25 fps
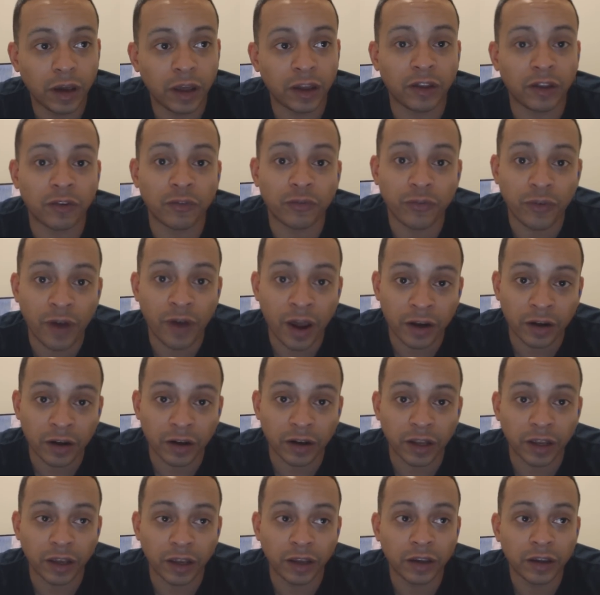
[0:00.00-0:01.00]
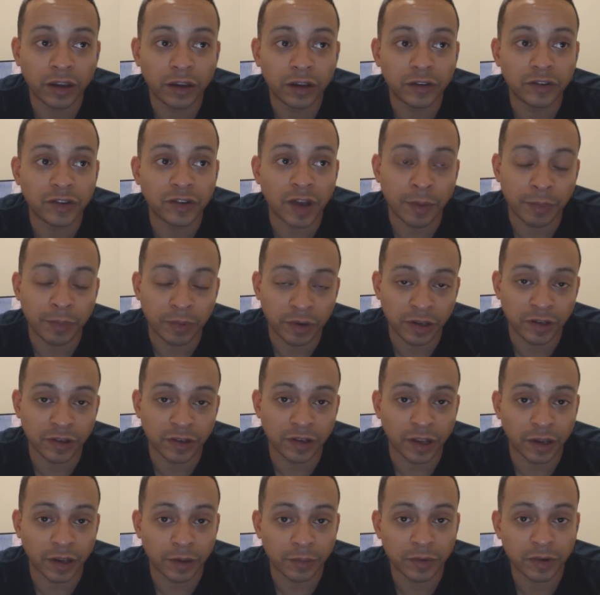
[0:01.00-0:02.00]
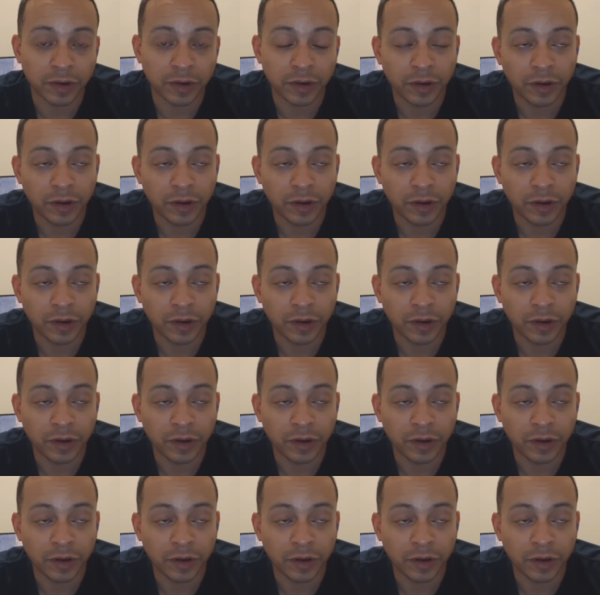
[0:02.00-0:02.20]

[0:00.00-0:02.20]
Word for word: And then finally, Japanese games.